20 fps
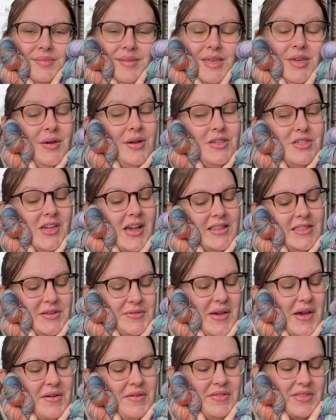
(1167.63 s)
you can check
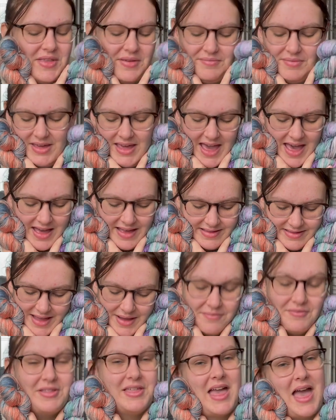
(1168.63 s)
them out. But yeah,
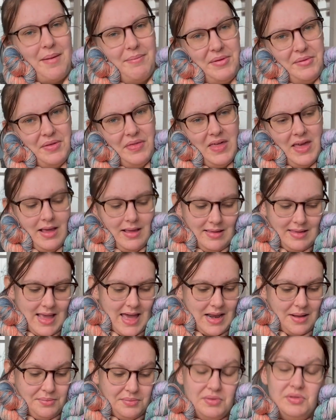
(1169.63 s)
I'm really happy with these,
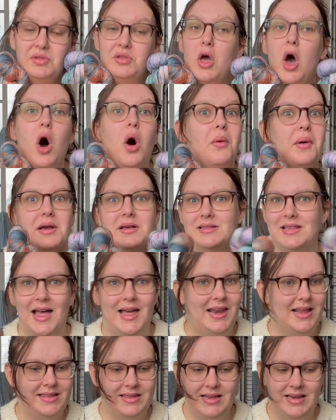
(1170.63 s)
and I'm so
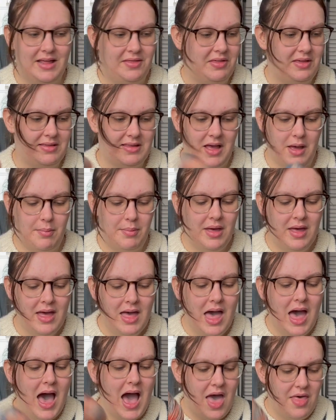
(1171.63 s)
excited to knit these up.
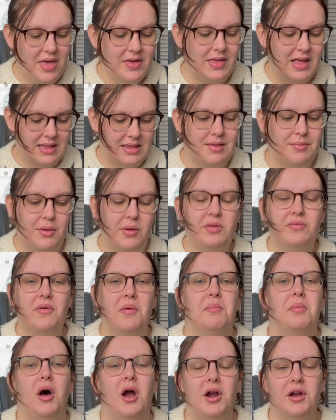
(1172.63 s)
I think that's the most
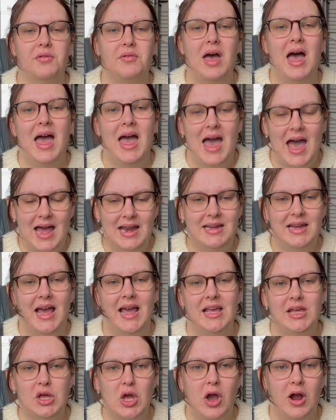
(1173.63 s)
fun part of hand
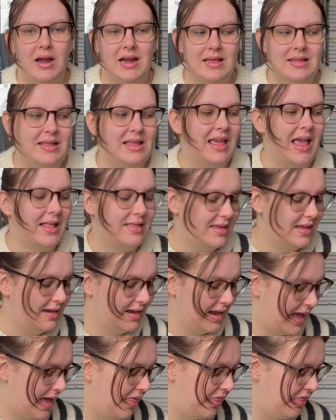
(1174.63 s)
dyeing yarn, is to get to
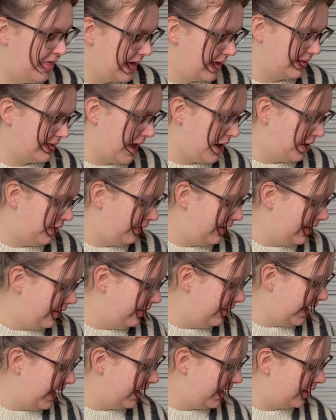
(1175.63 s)
knit things out of
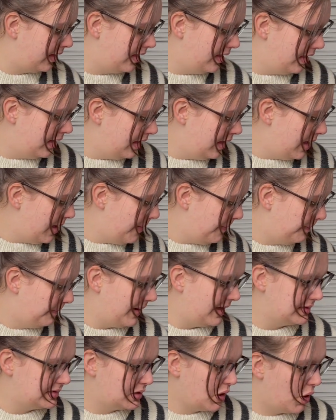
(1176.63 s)
it, like
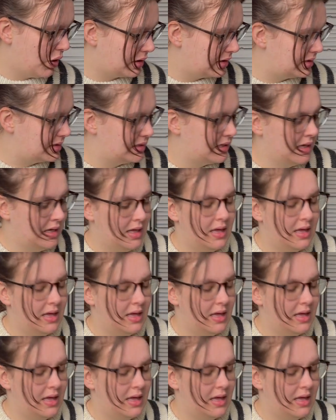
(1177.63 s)
my socks,